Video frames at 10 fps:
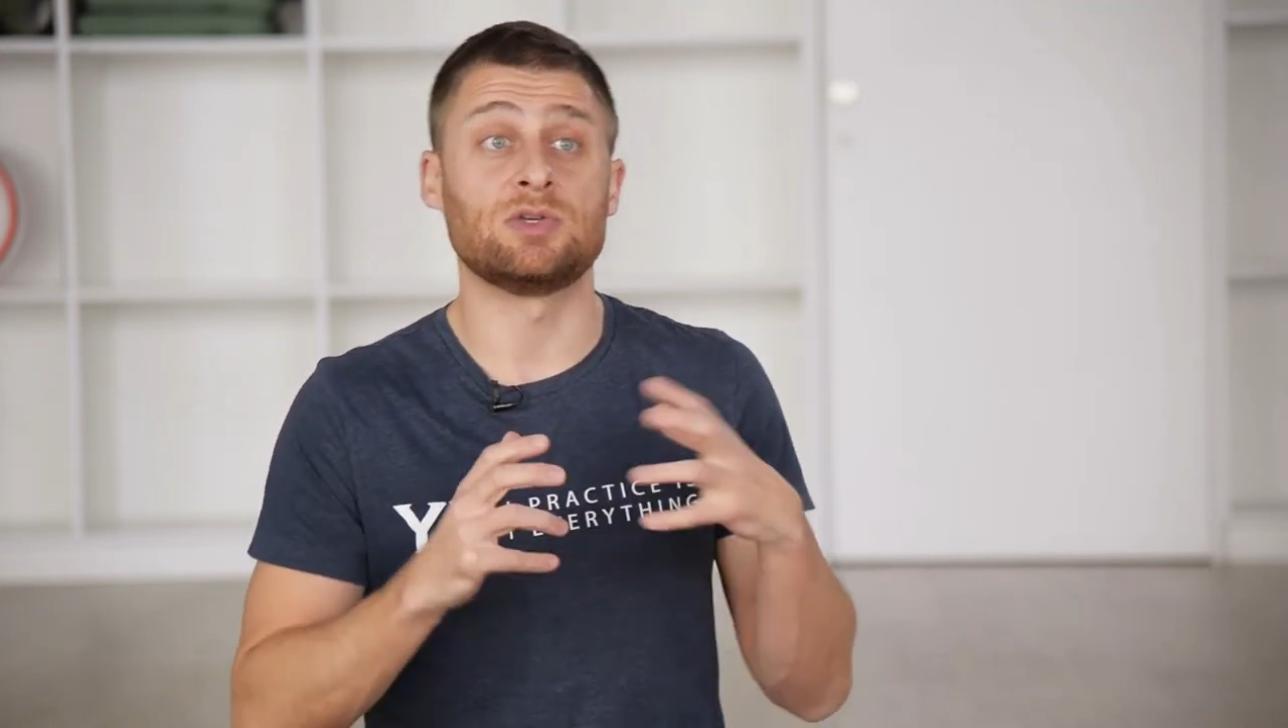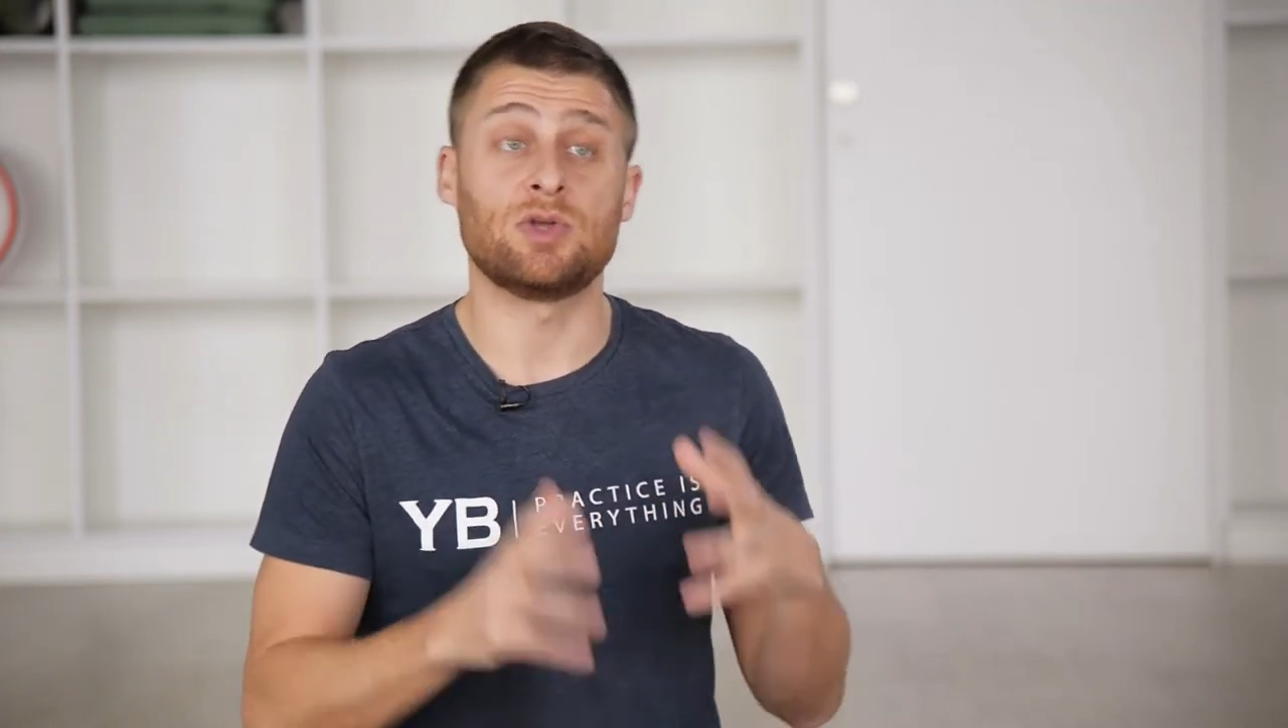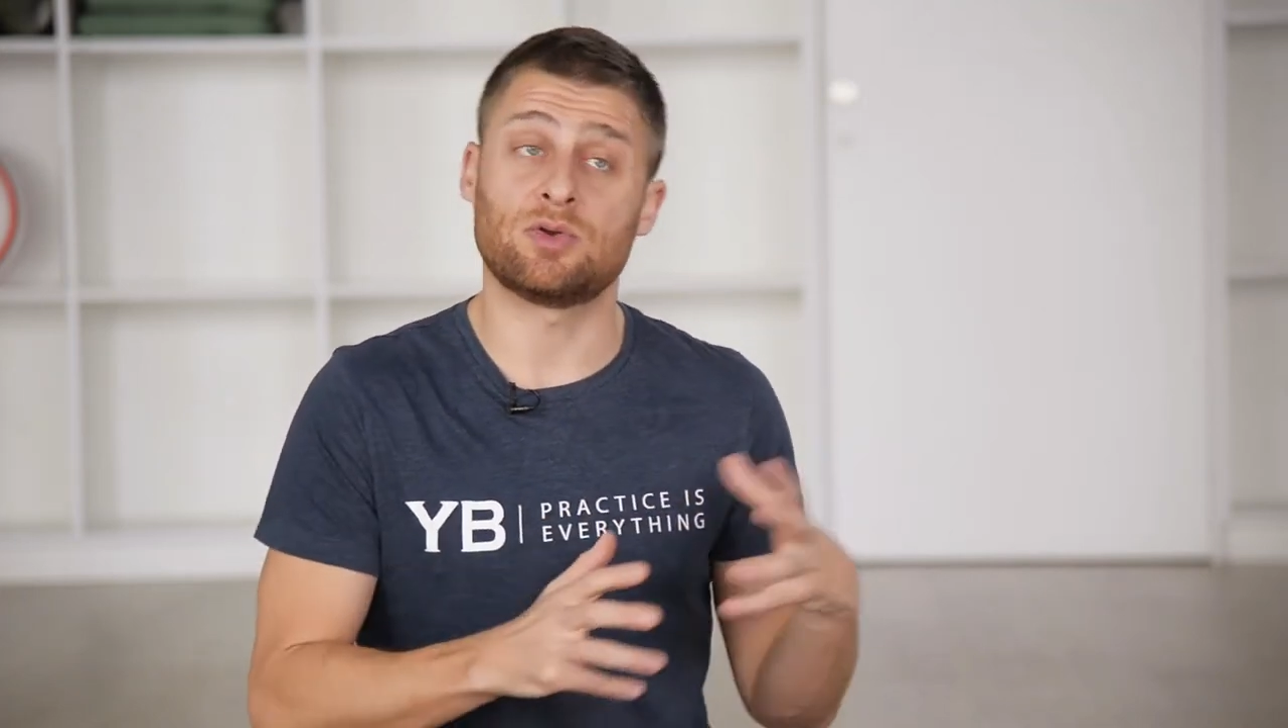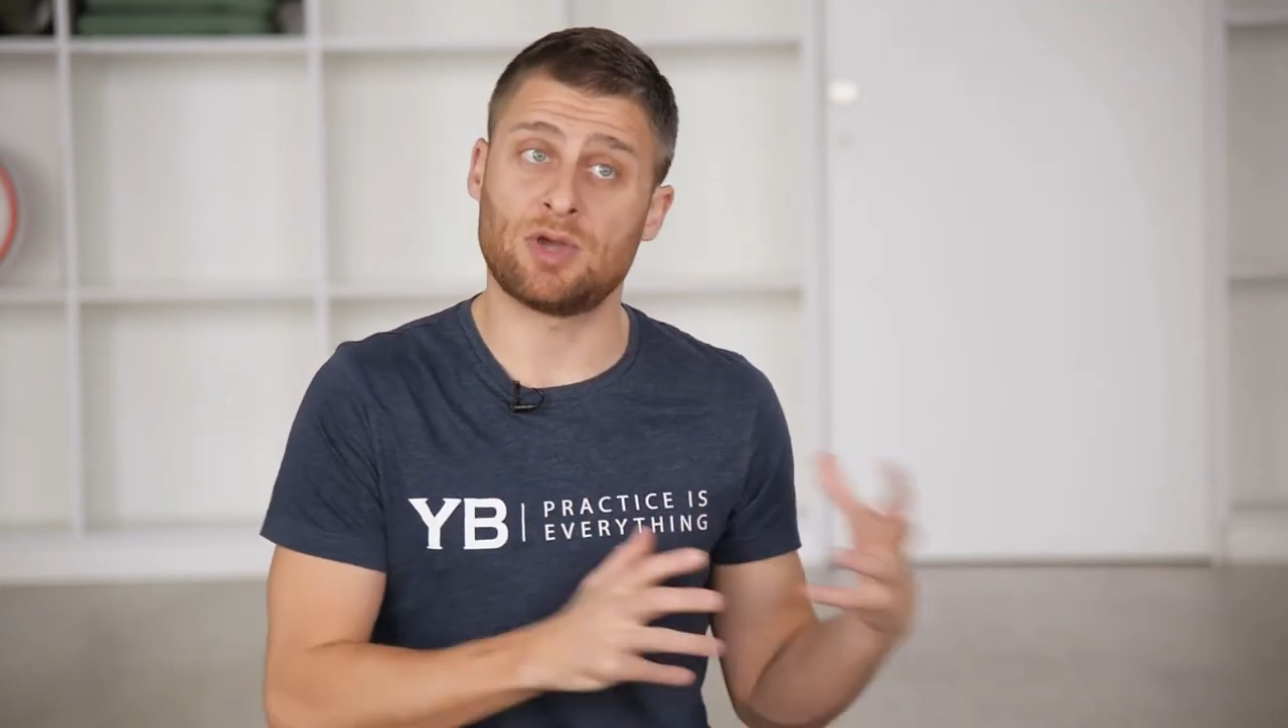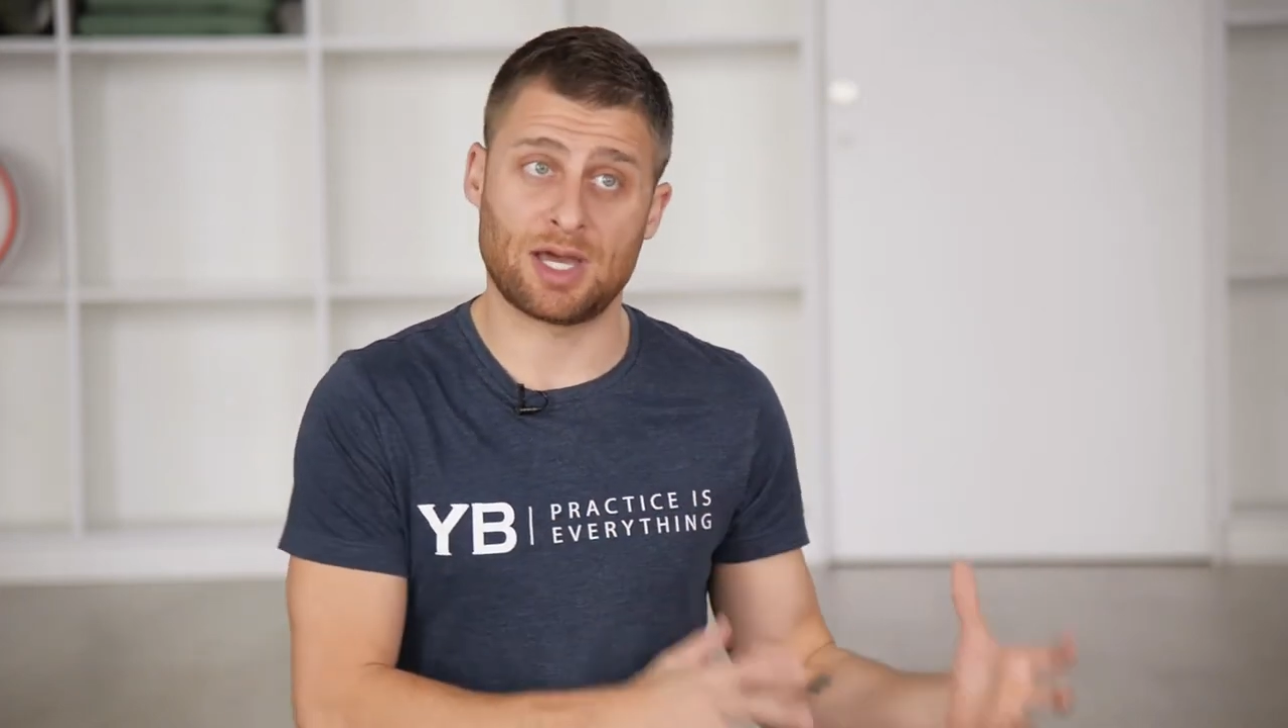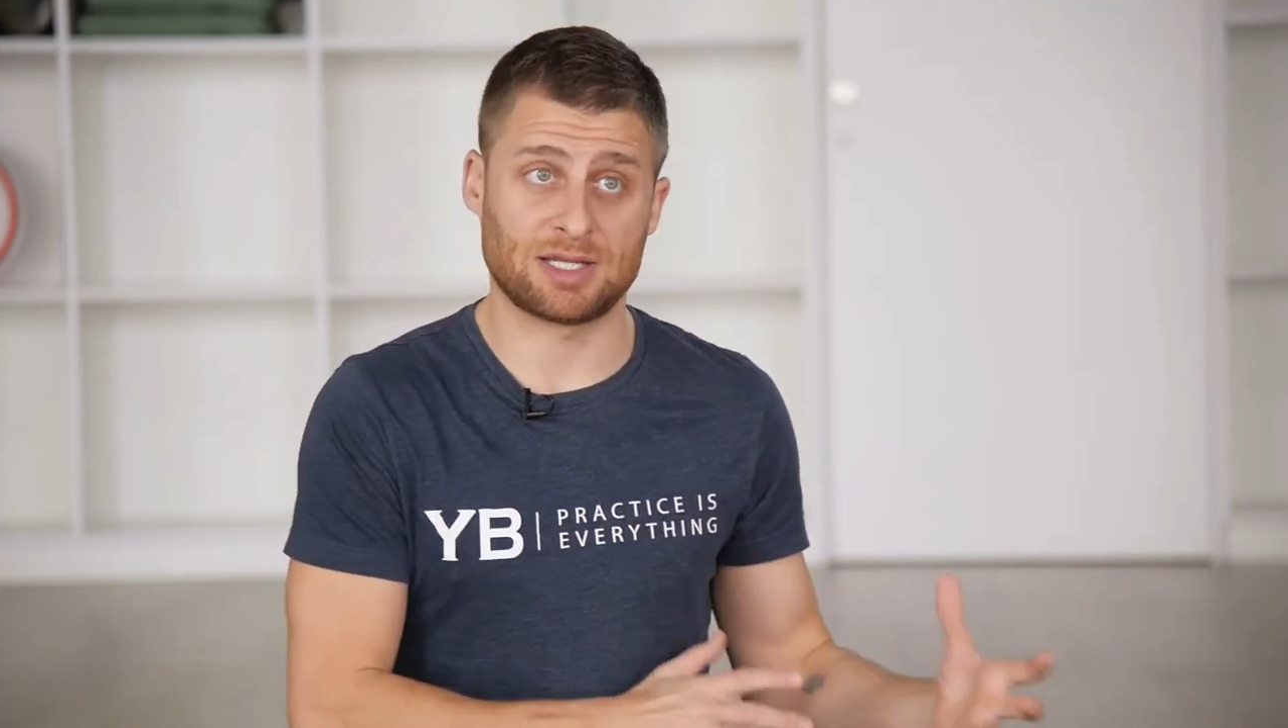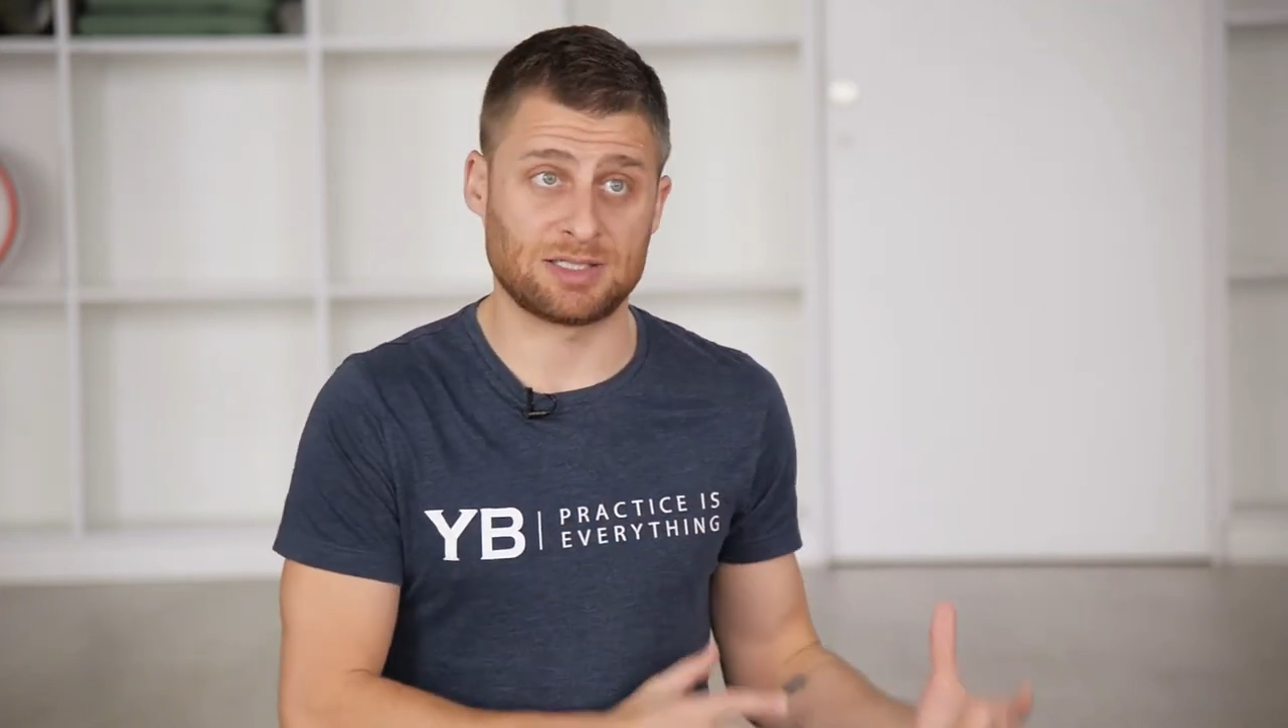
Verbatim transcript: don't know how to